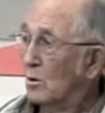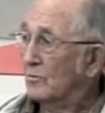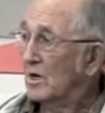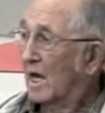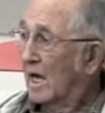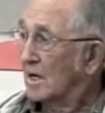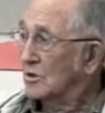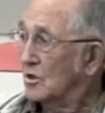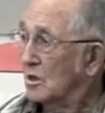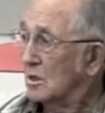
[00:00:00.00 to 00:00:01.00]
of an
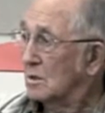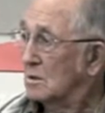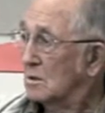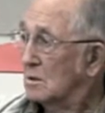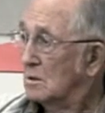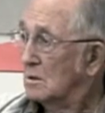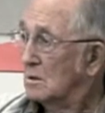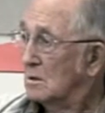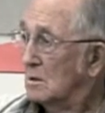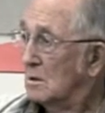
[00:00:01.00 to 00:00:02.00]
antique,
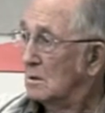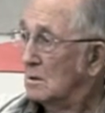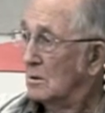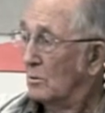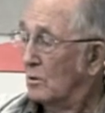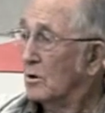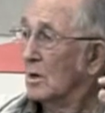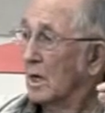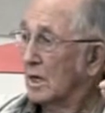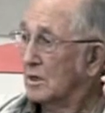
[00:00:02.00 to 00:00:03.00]

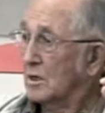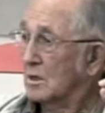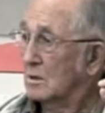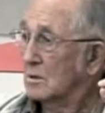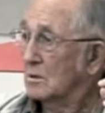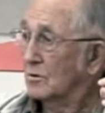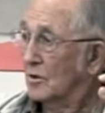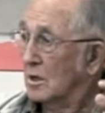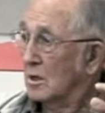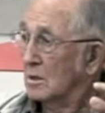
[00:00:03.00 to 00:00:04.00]
real antique
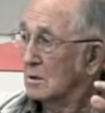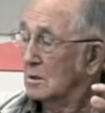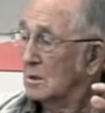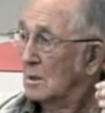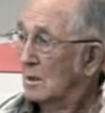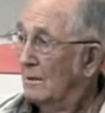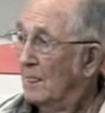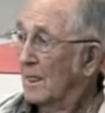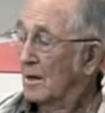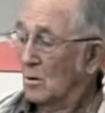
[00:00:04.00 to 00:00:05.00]
thing.
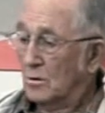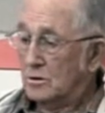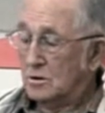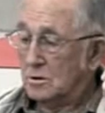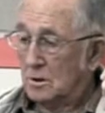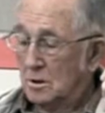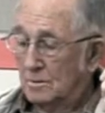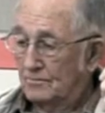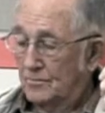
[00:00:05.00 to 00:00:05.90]
On the uh,